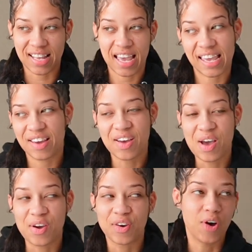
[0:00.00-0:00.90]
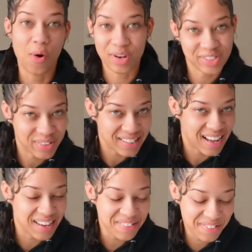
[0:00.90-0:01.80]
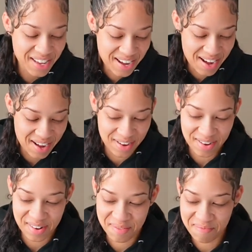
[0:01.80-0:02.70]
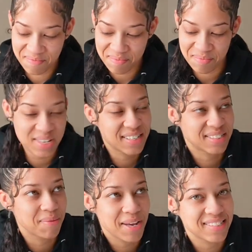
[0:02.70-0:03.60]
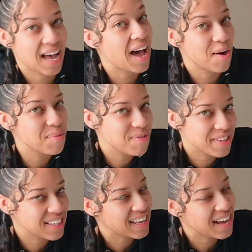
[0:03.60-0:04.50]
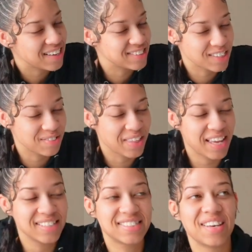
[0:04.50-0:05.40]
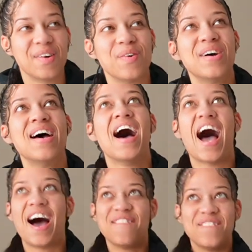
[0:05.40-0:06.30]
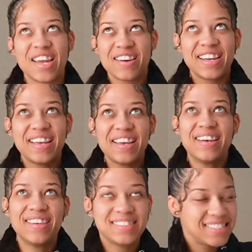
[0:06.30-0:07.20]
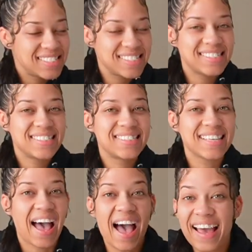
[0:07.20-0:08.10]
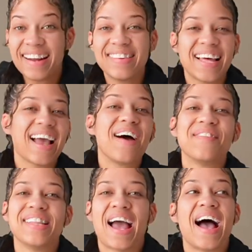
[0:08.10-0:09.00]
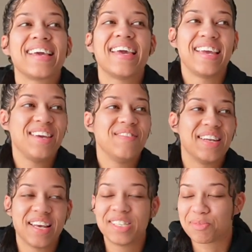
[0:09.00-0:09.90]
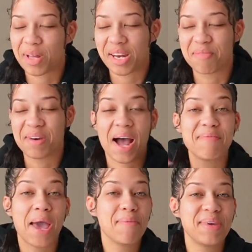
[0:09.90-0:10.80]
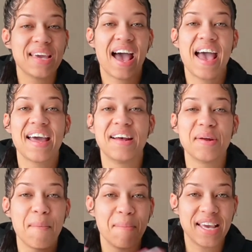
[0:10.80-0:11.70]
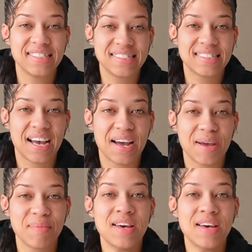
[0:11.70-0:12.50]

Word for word: like go enjoy life um because some days i don't be feeling like i deserve that so i'm very just I don't like I really I can't even explain it but I'm happy I had an amazing time